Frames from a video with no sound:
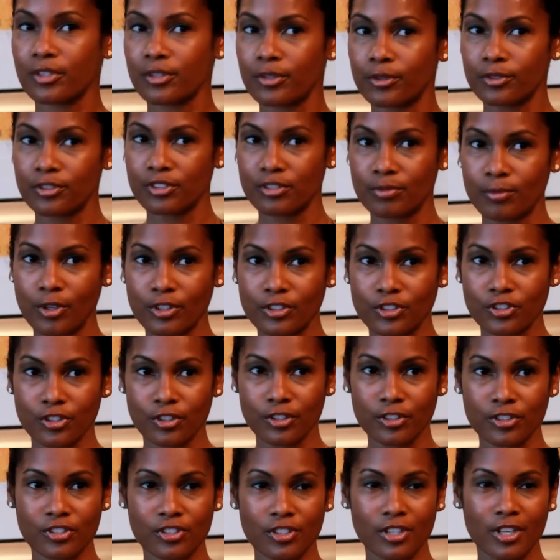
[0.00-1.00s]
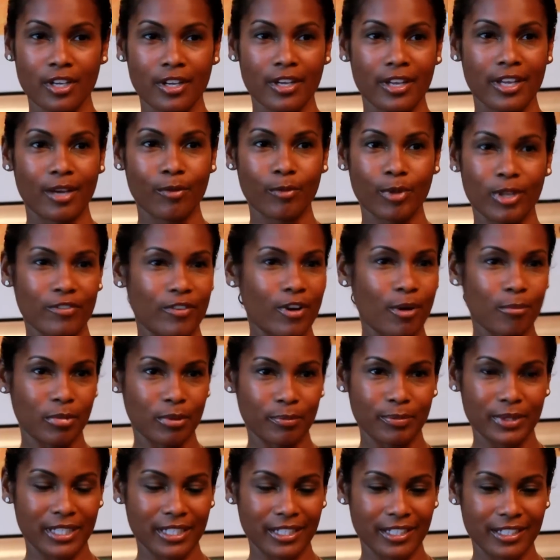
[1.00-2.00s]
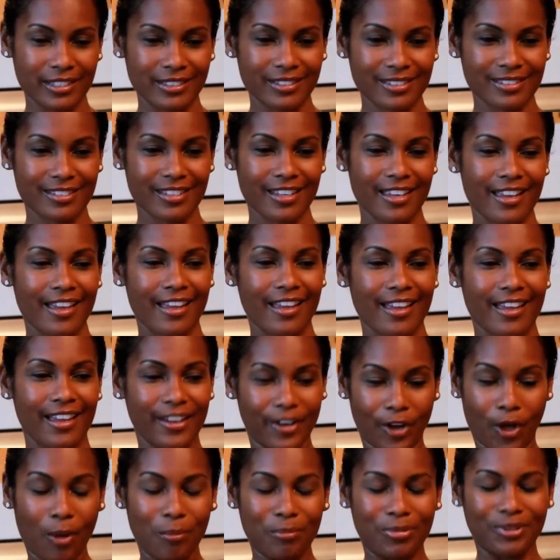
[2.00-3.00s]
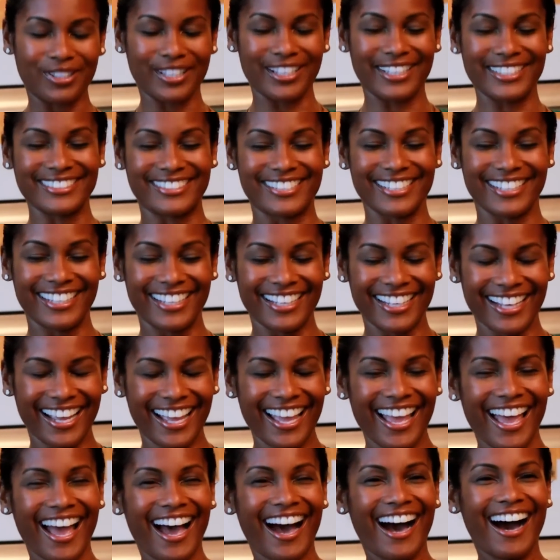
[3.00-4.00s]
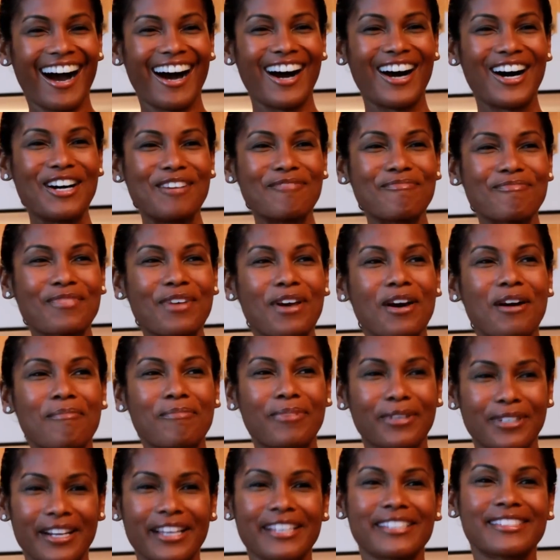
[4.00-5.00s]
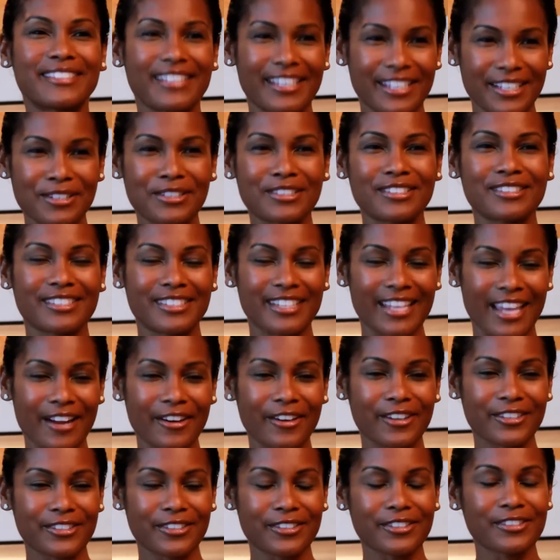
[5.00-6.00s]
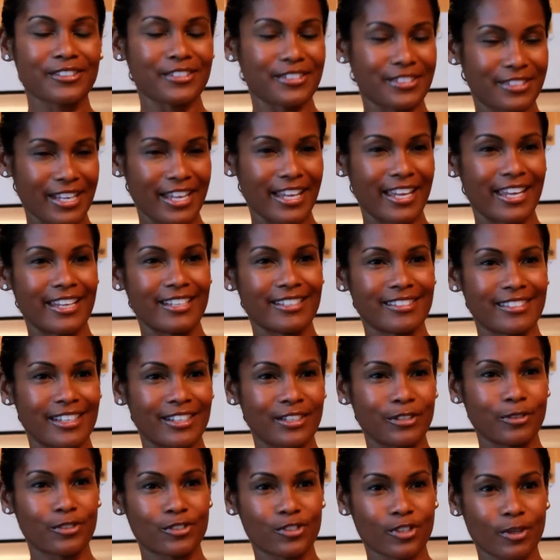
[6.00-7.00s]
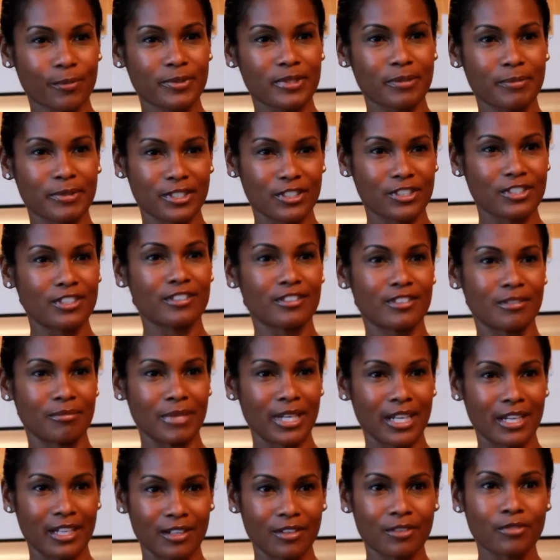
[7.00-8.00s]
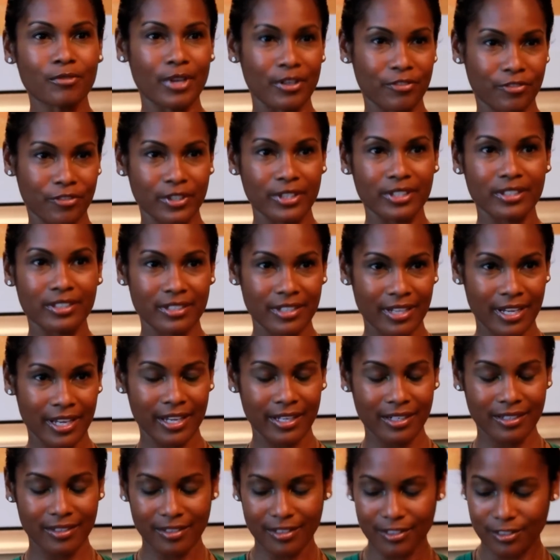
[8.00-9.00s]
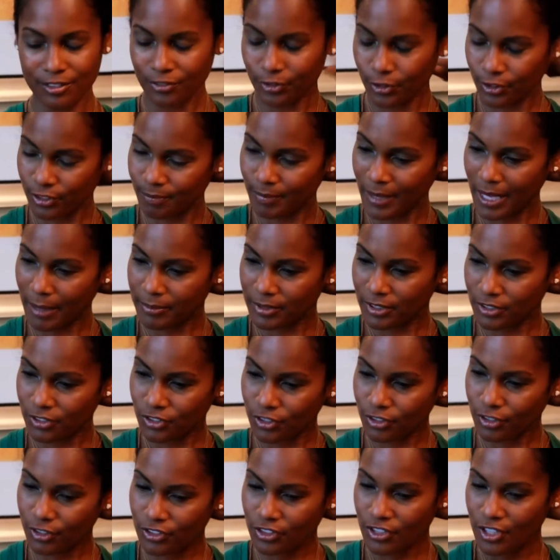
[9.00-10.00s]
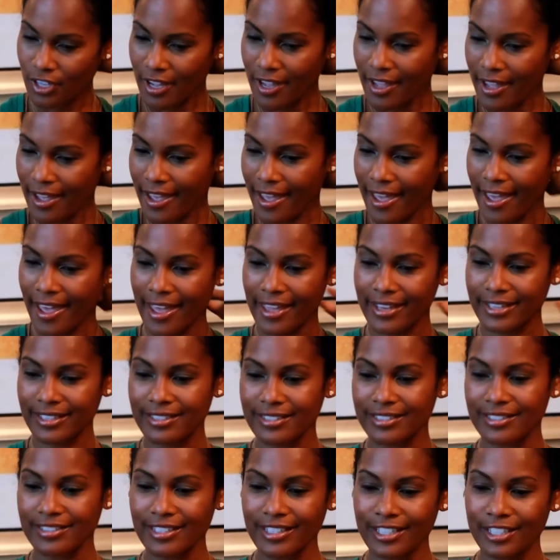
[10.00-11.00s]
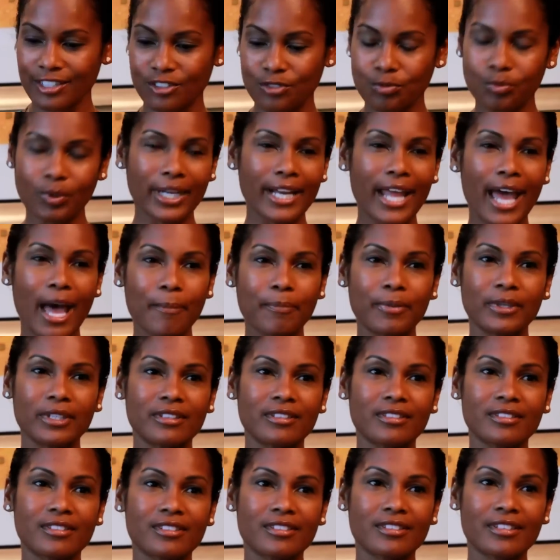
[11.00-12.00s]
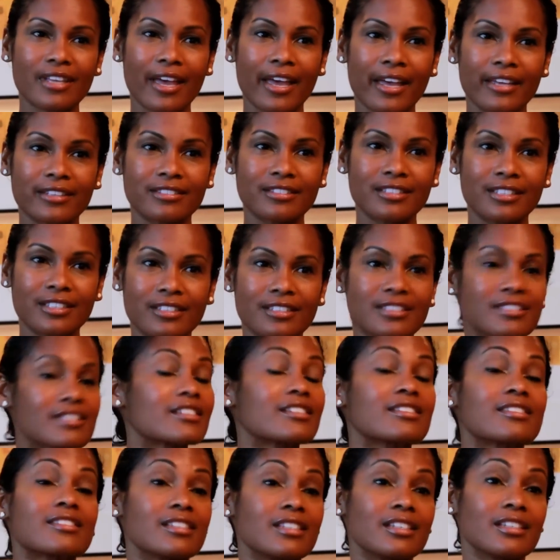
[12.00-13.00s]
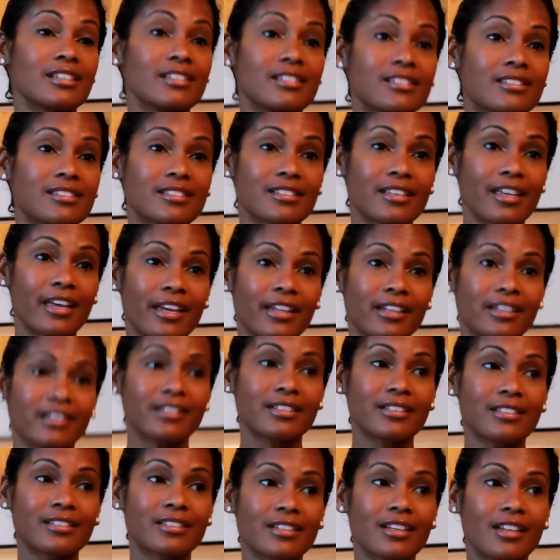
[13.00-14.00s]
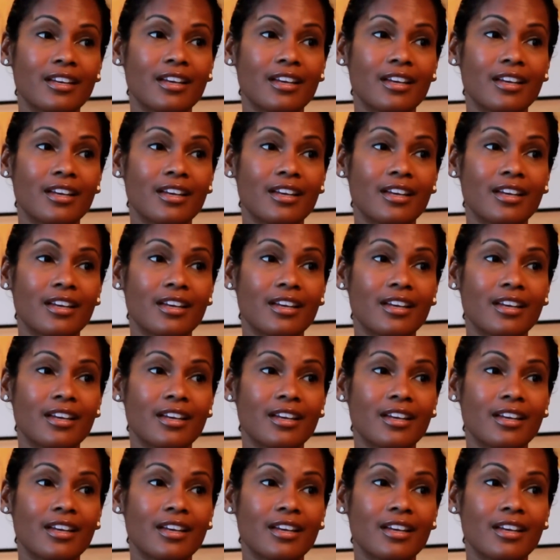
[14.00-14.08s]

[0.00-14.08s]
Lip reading: our own small church, and we have humble beginnings and humble ending. But Isaiah's character stays and usurps the position as a main reverend at this First Baptist church, and it's what happens as he succeeds and